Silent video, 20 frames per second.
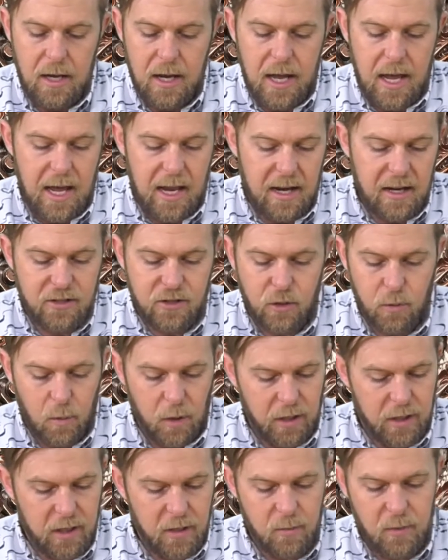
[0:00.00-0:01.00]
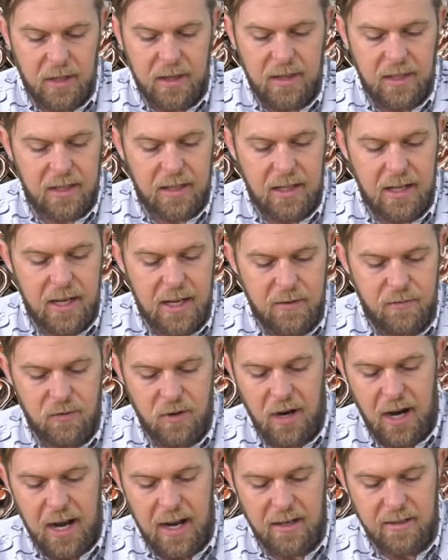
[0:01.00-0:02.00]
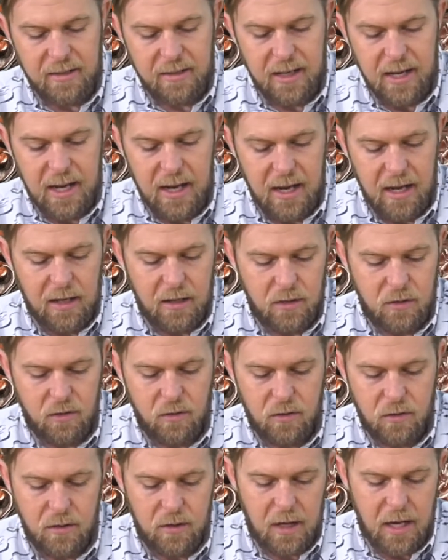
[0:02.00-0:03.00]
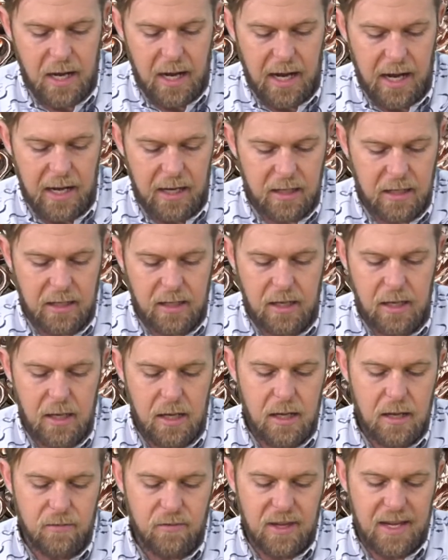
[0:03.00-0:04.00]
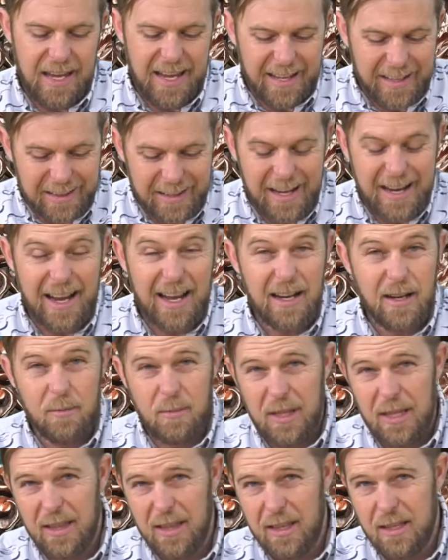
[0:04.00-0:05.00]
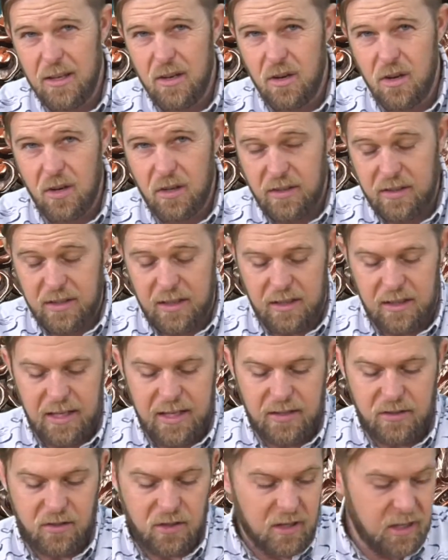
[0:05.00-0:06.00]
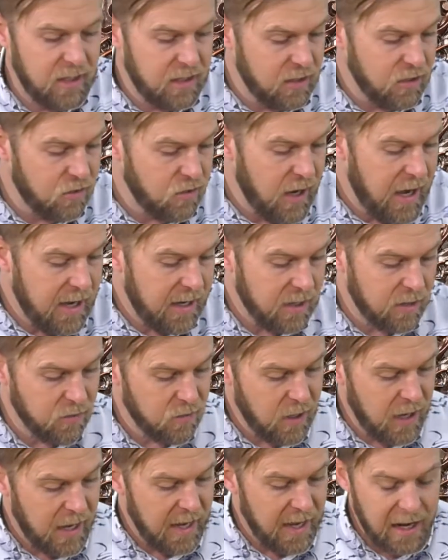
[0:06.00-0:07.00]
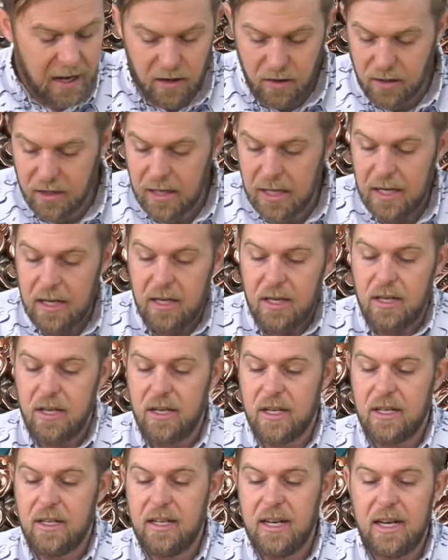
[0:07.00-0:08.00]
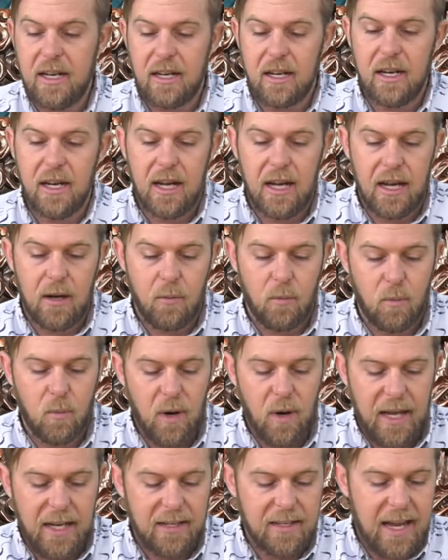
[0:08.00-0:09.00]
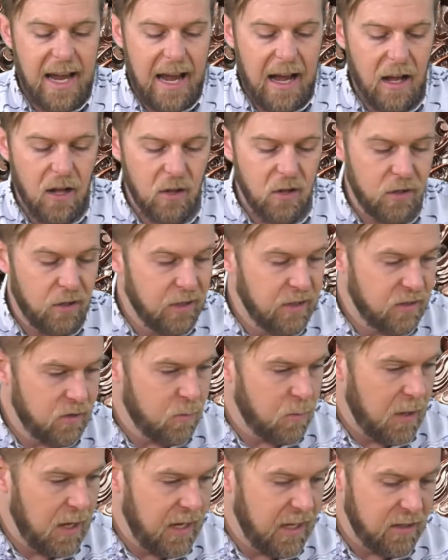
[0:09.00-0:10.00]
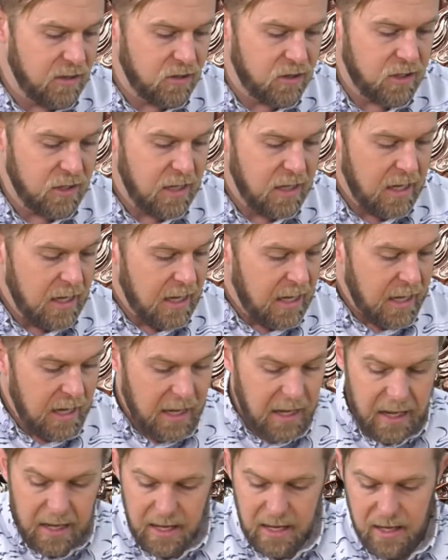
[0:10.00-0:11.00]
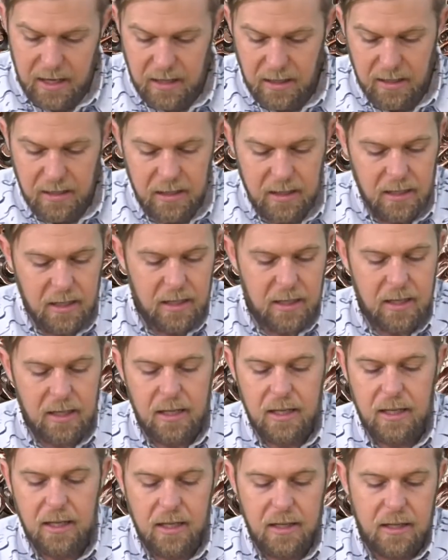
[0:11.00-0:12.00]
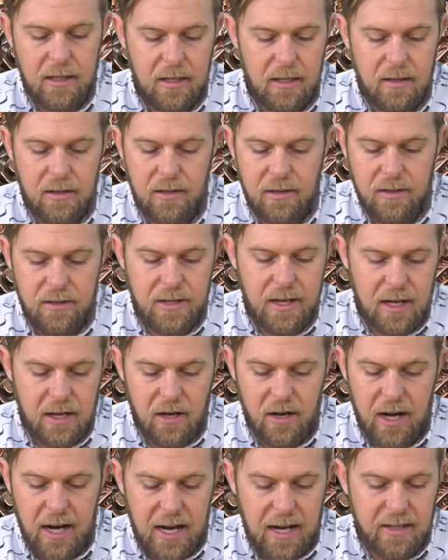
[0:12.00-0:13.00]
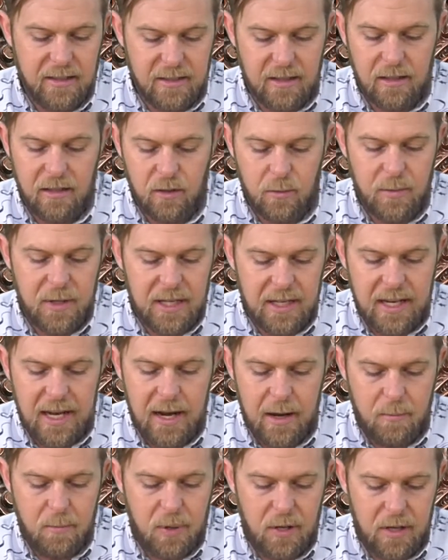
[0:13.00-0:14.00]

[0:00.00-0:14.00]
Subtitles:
And as you're working with the clay, if your hands get, if they get clay on them, you notice the clay starting to crack and dry out, you can take a wet towel or a sponge and get your hands a little bit damp